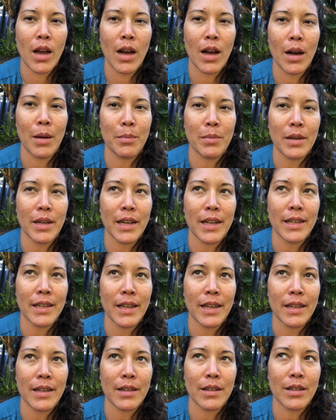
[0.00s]
update
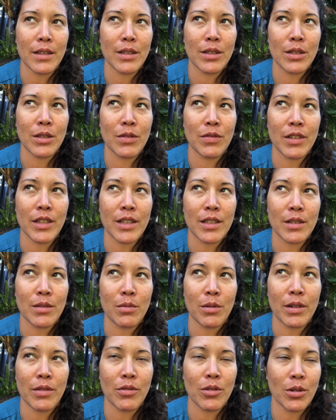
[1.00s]
and fix
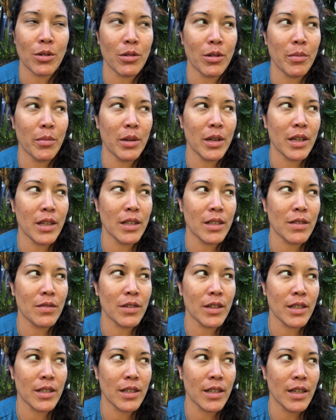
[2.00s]
whatever equipment needs
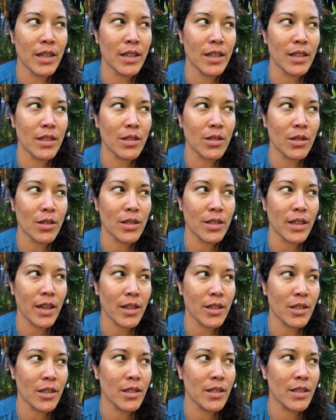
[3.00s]
fixing in certain
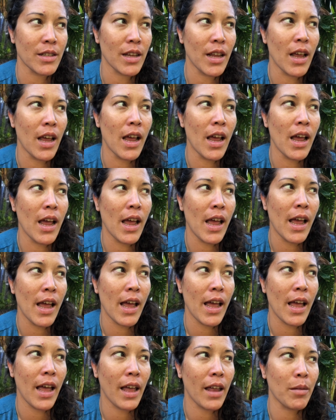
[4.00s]
sections.
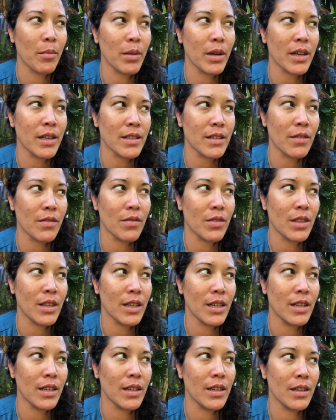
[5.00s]
And because of
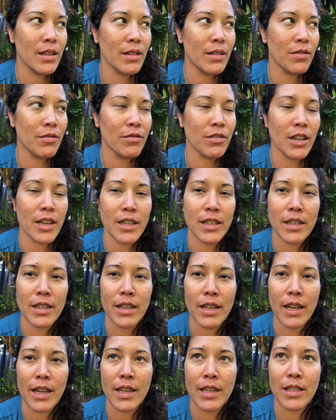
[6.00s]
the flight
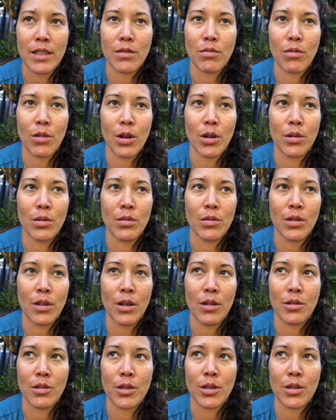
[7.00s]
delays, road
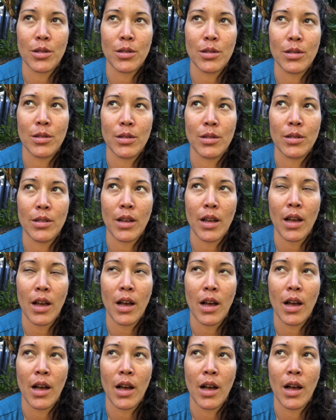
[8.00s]
closures,
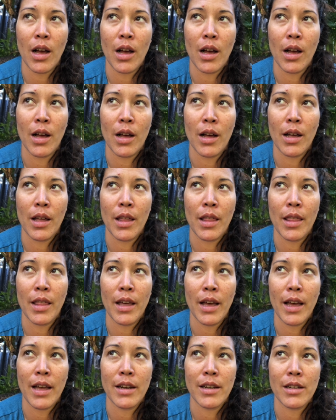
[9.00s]
uh,
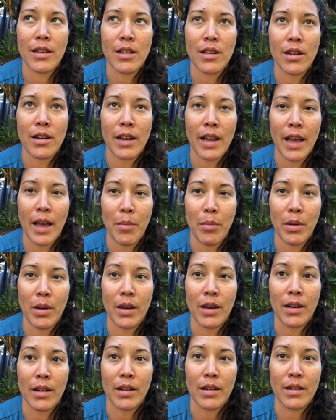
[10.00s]
that did not
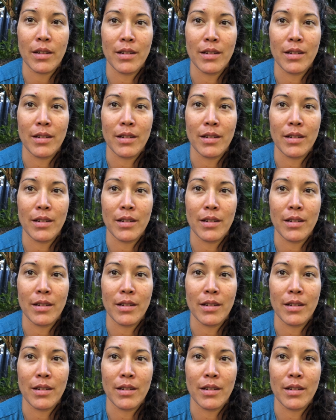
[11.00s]
happen.